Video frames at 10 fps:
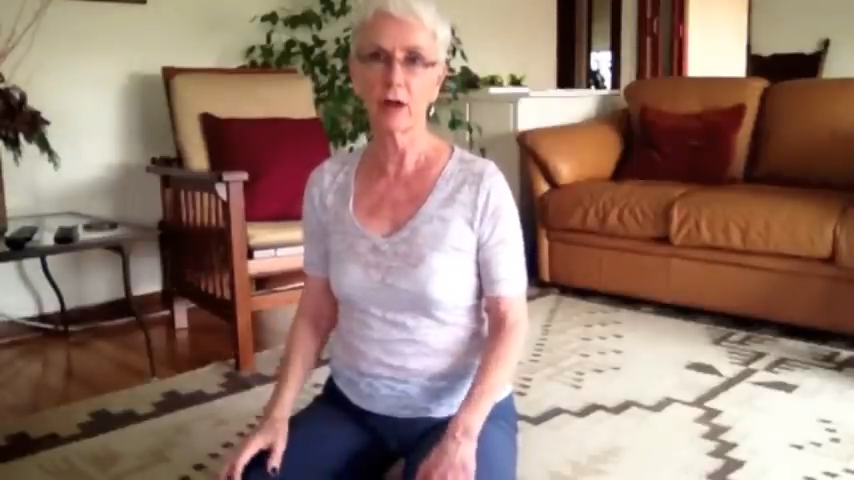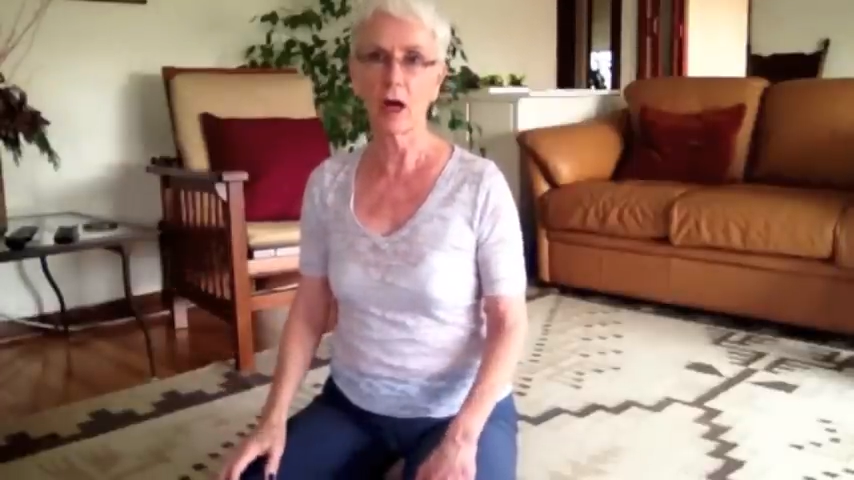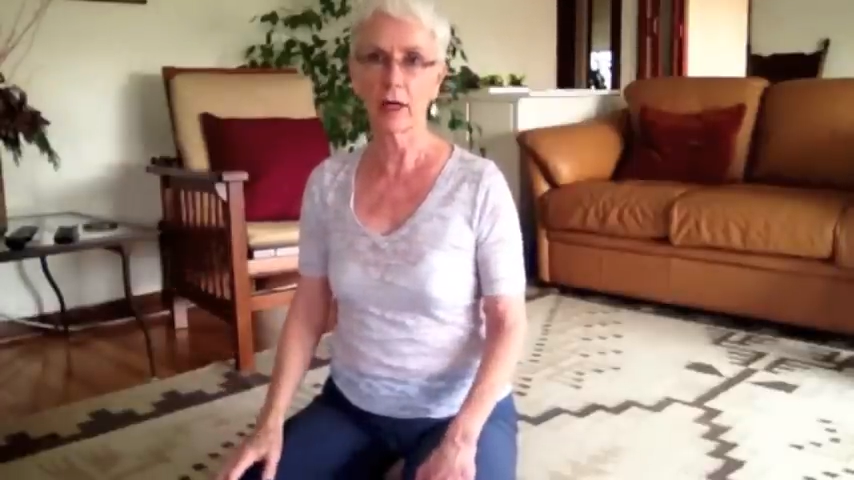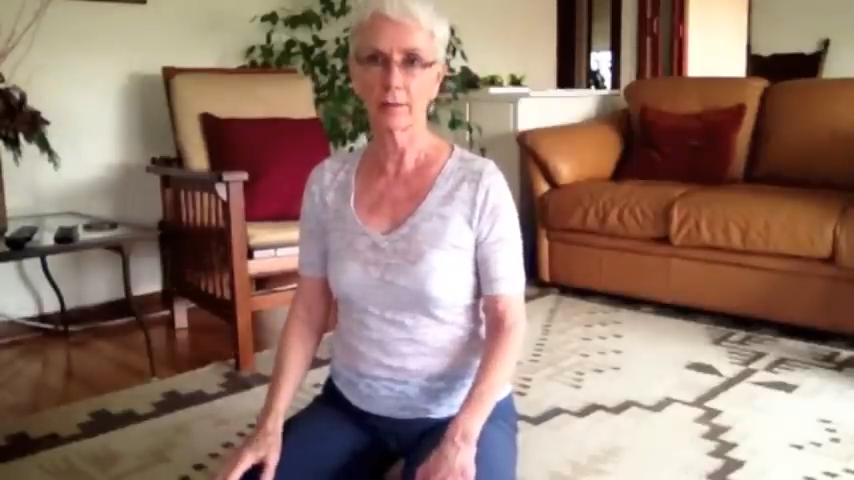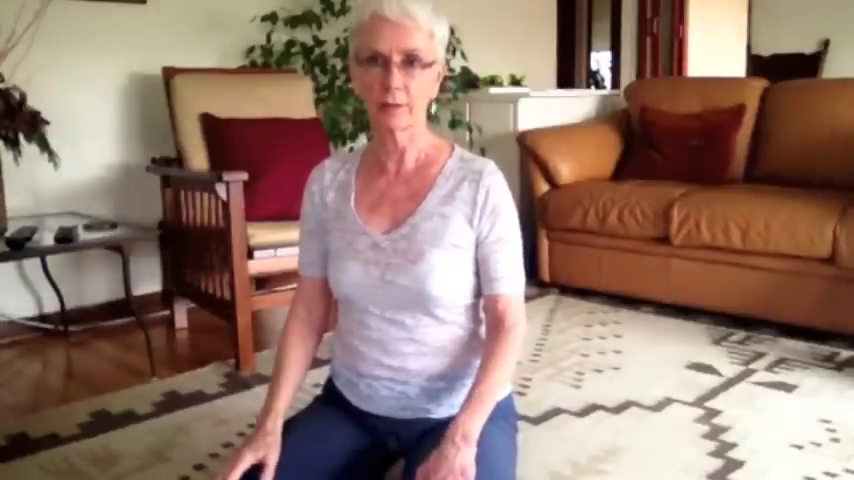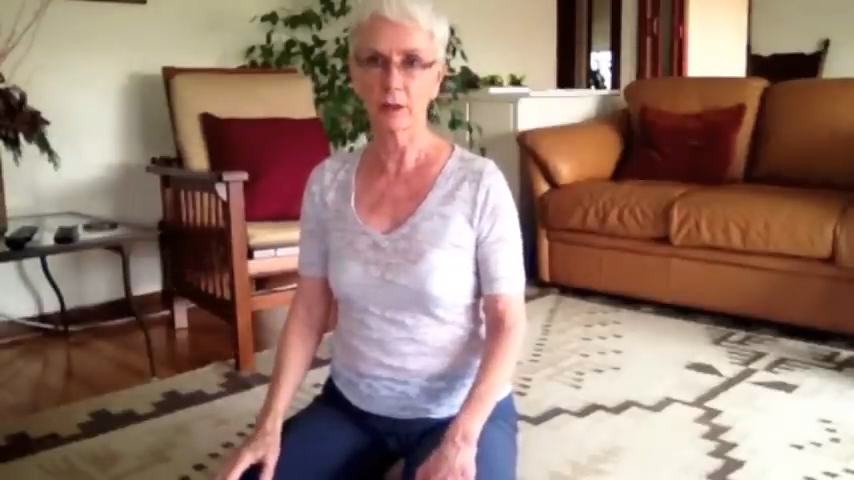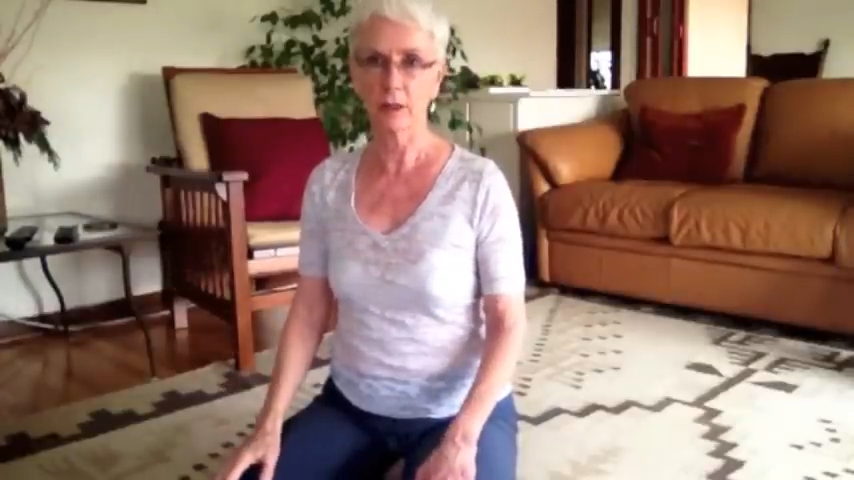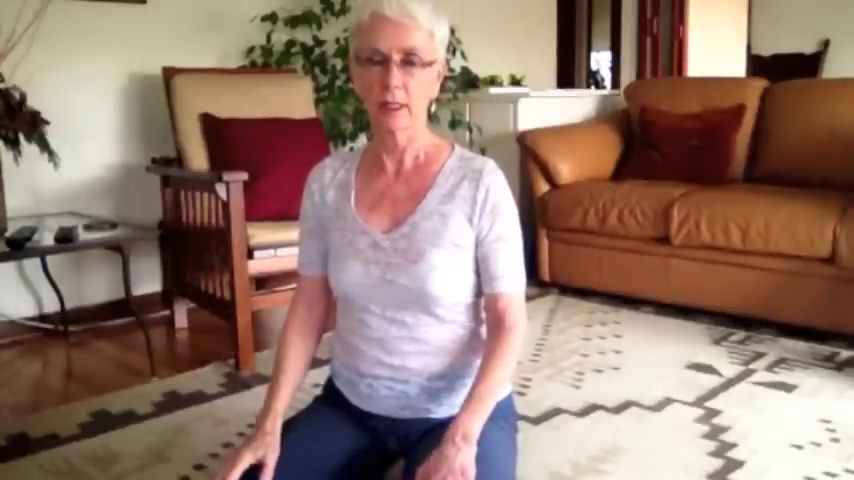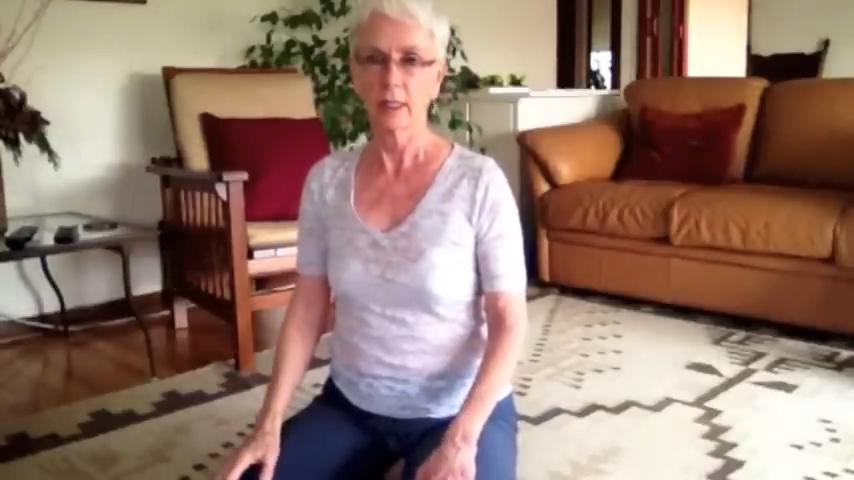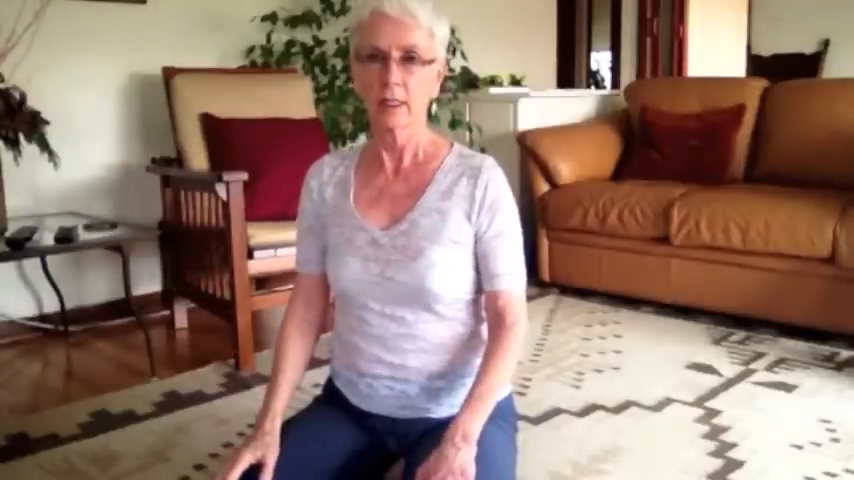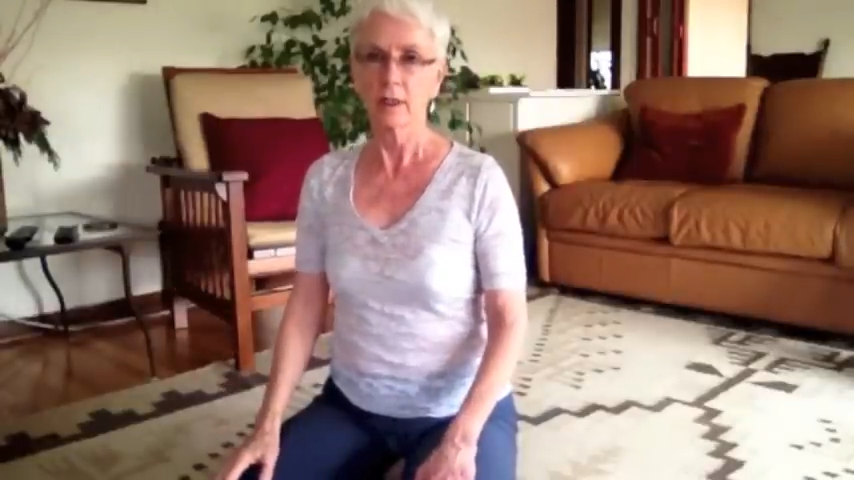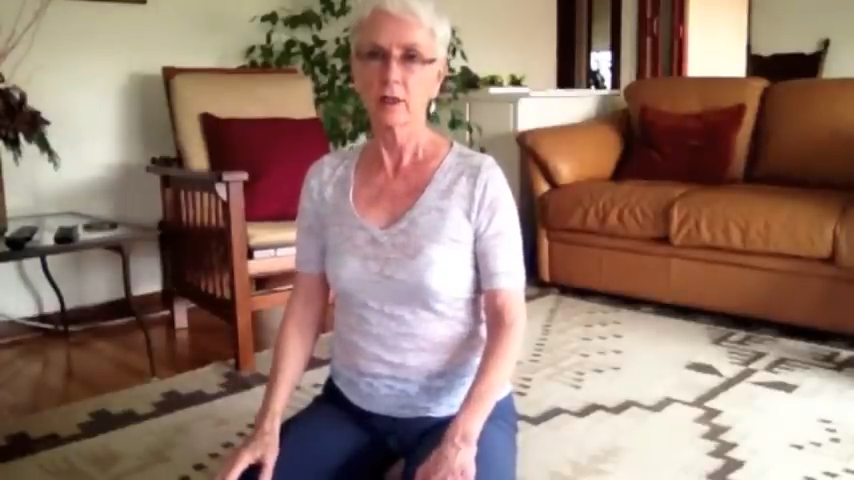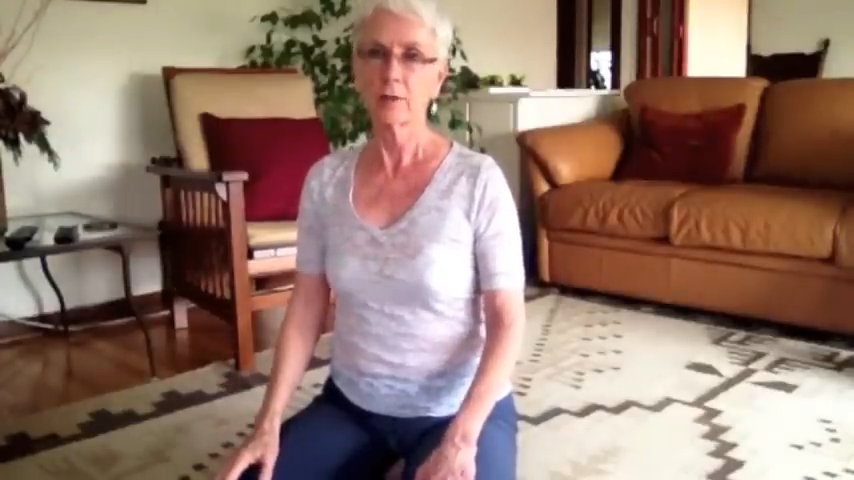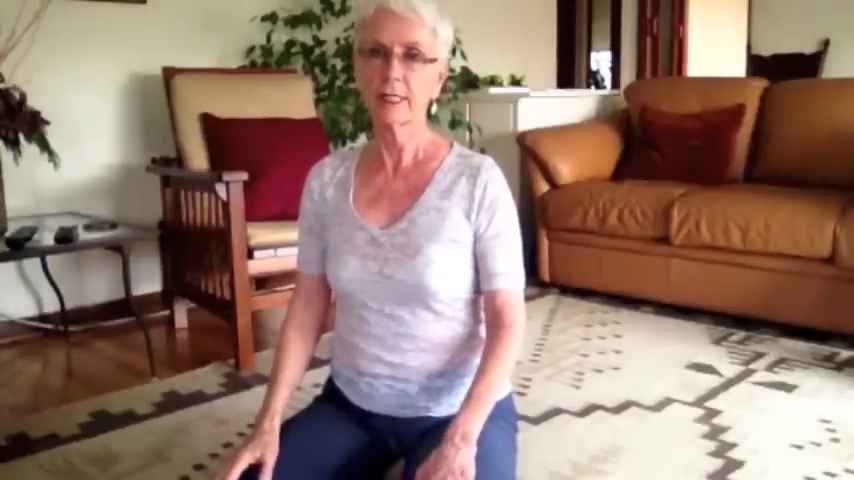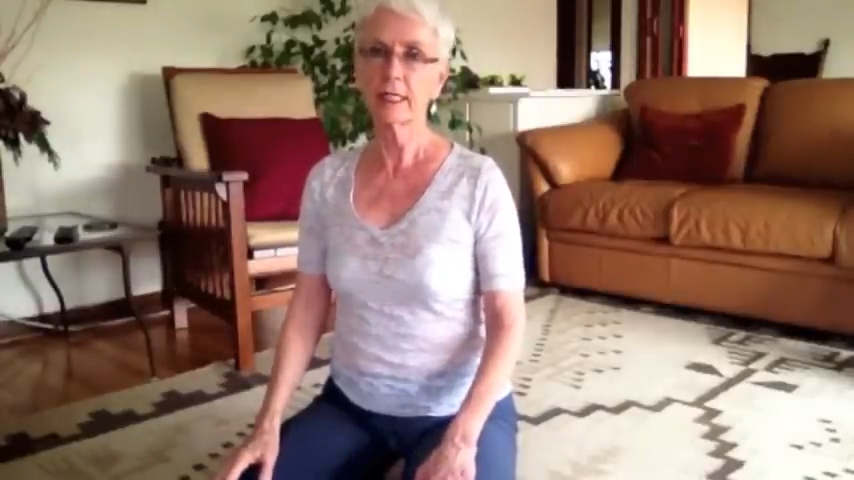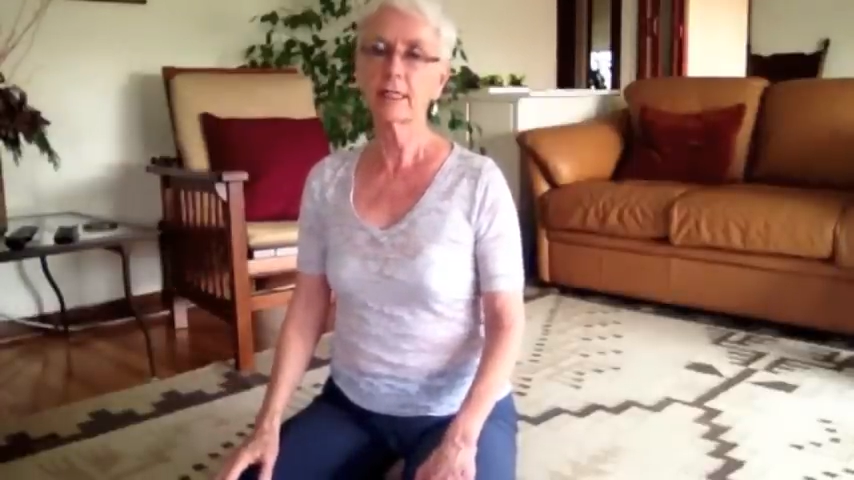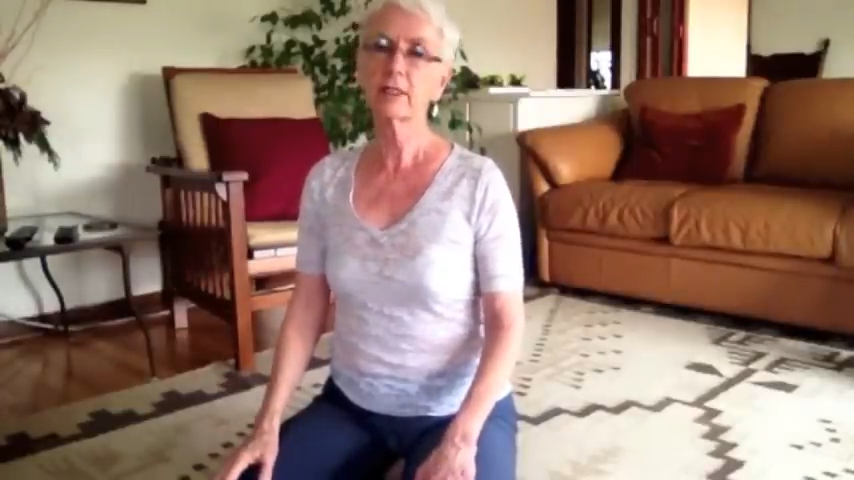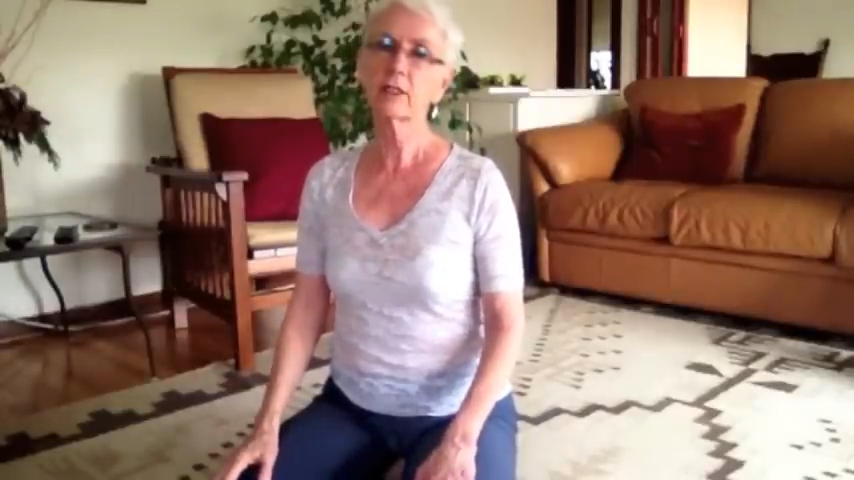arms. So we need